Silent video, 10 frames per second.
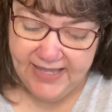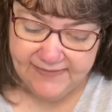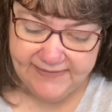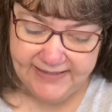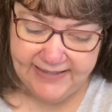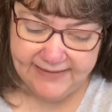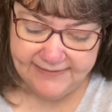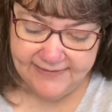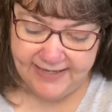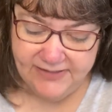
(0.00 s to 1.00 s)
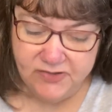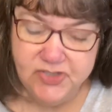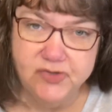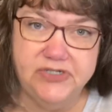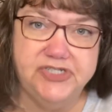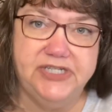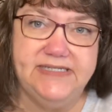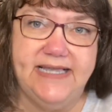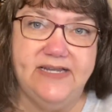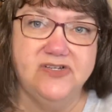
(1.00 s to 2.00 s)
that I know storage
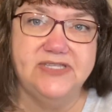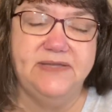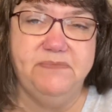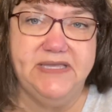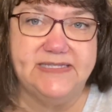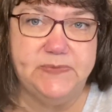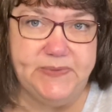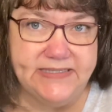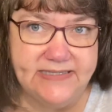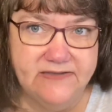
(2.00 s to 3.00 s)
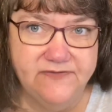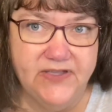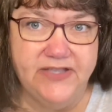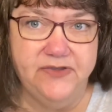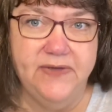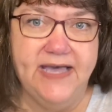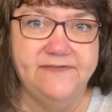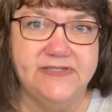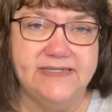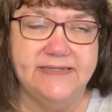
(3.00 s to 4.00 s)
containers can be expensive, and you have
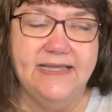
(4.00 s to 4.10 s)
to,